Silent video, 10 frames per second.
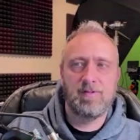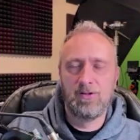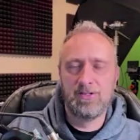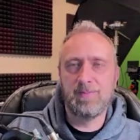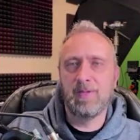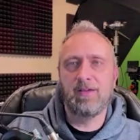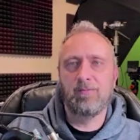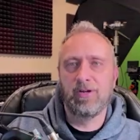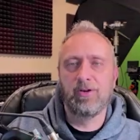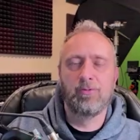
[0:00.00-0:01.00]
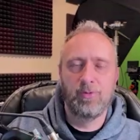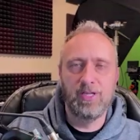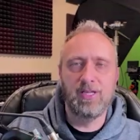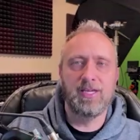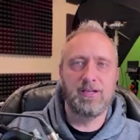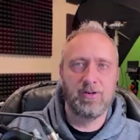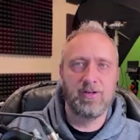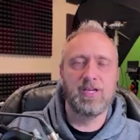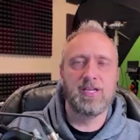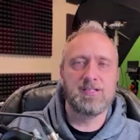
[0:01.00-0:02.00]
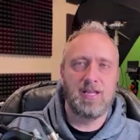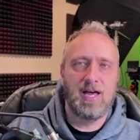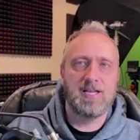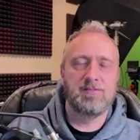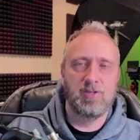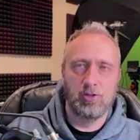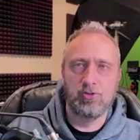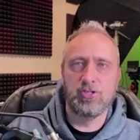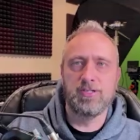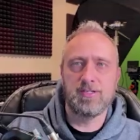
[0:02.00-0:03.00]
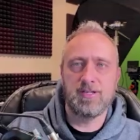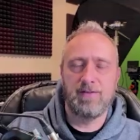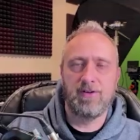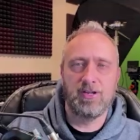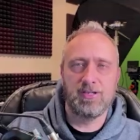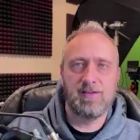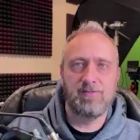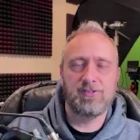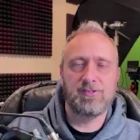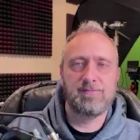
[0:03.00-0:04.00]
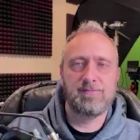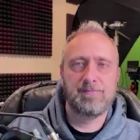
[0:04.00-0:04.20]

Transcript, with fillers: ultimately what you're really grieving is the loss of illusions at various levels.